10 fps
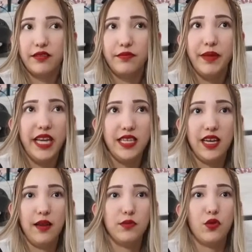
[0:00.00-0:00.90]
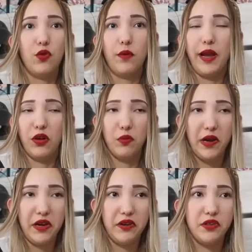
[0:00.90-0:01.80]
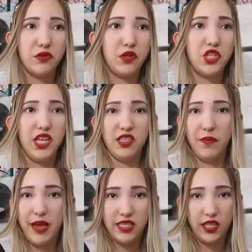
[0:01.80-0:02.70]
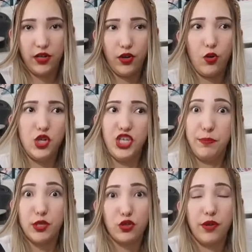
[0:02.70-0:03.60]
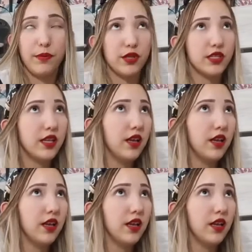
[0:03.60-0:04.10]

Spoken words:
many times, or Michael Myers, or Chainsaw Massacre, or Jeepers Creepers.